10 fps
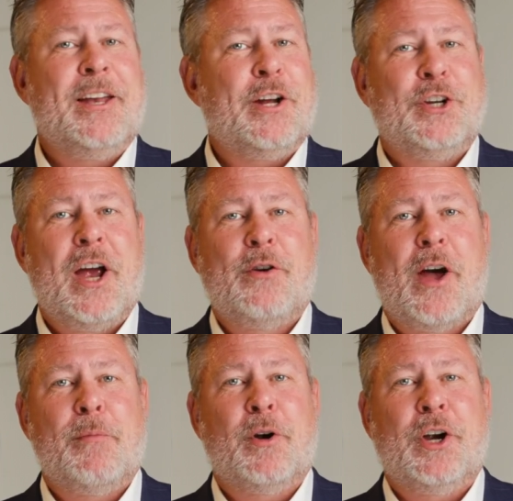Dr. Gary
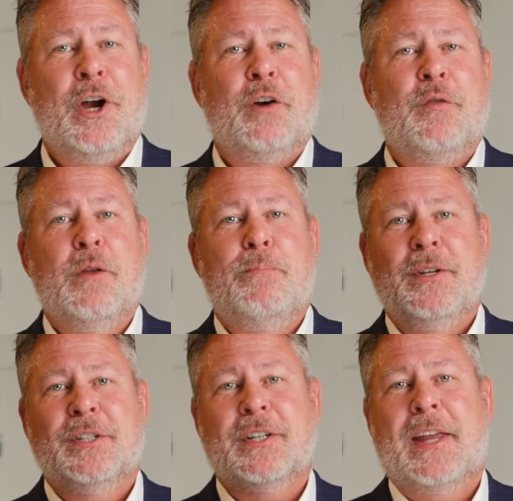Rademacher here from the
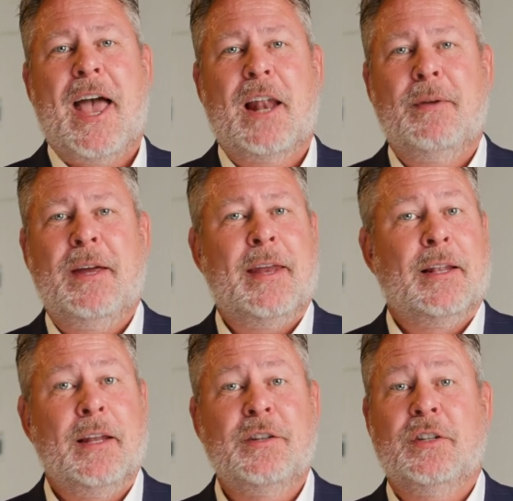Business Academy. And
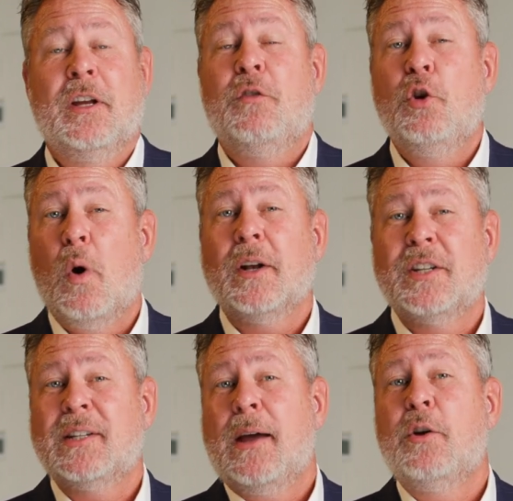listen, if you want to
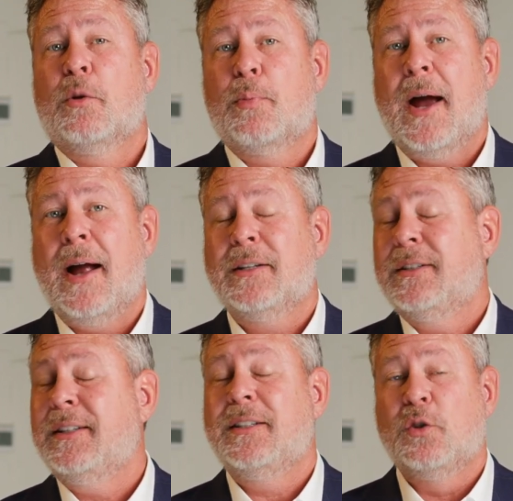scale your
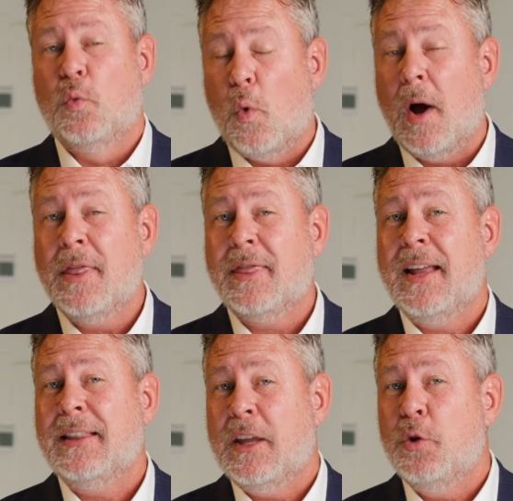practice, this is one
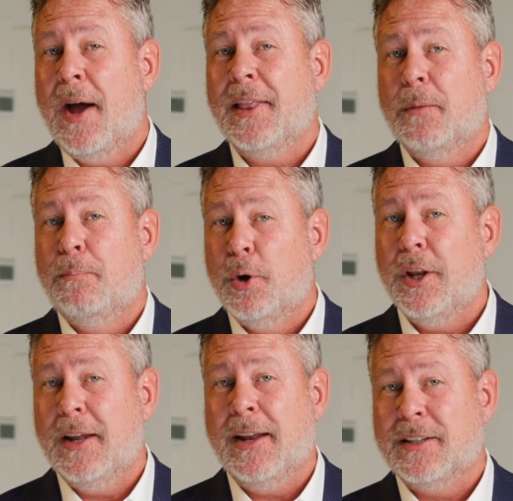thing that you have to put
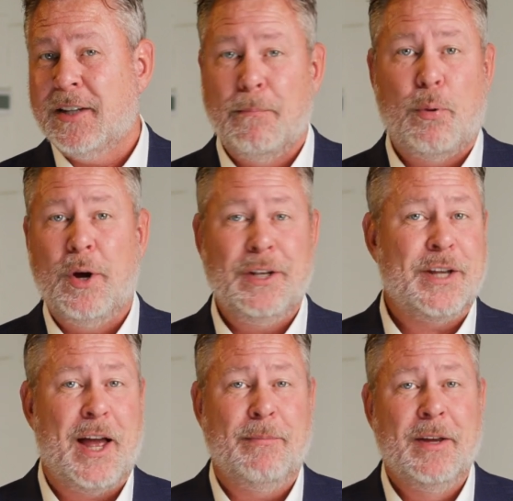in at some point in
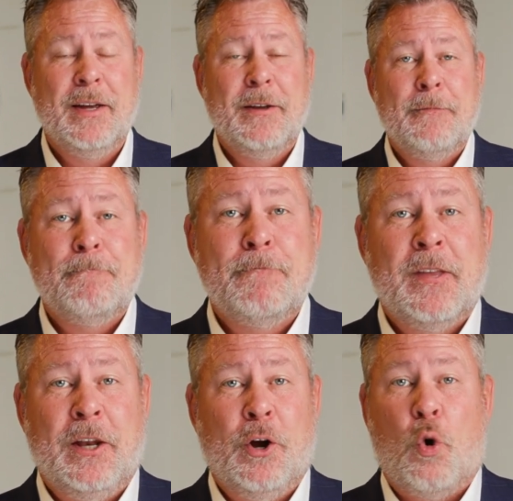time,
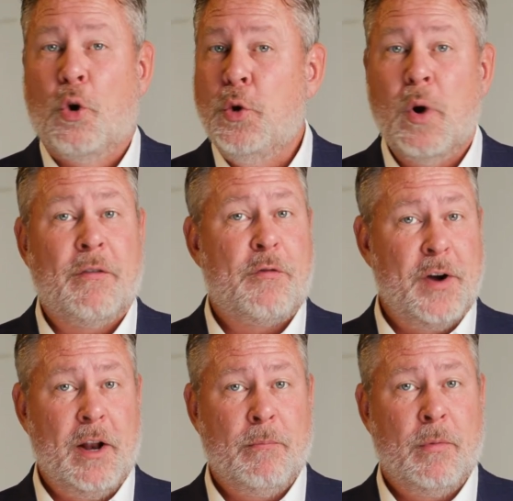or you want
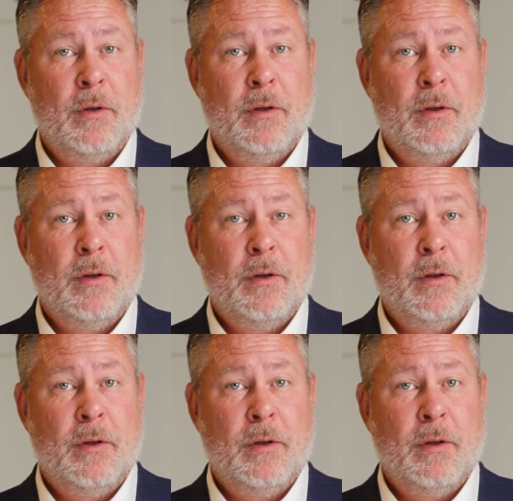freedom.